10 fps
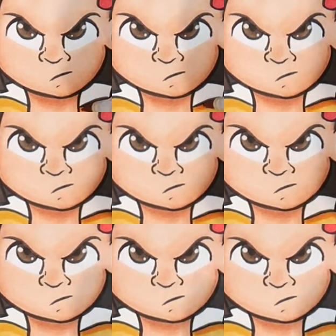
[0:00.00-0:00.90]

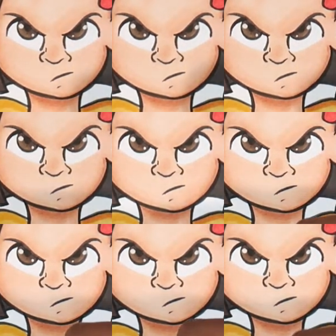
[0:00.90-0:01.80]

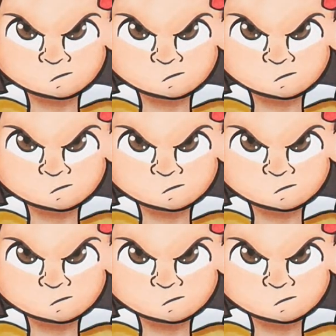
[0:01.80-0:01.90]
(no one is talking)